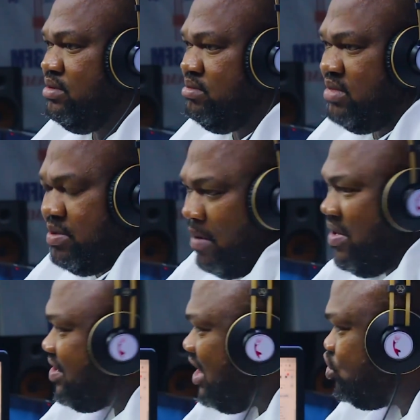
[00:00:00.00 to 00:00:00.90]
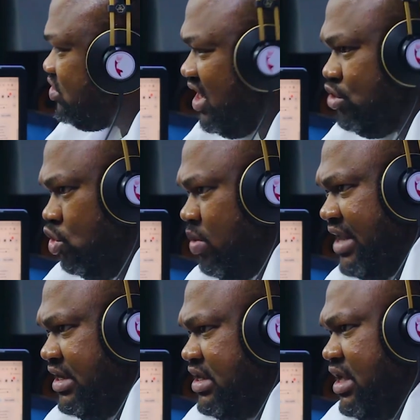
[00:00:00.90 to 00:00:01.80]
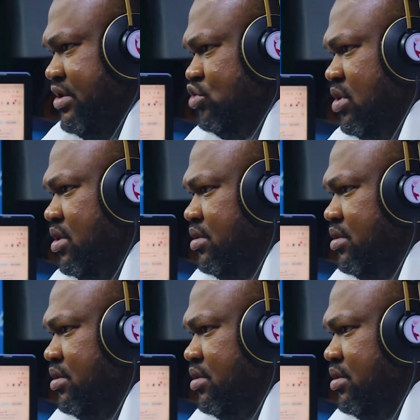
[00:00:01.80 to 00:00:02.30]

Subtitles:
Maybe Americans should tell Joe Biden that as well.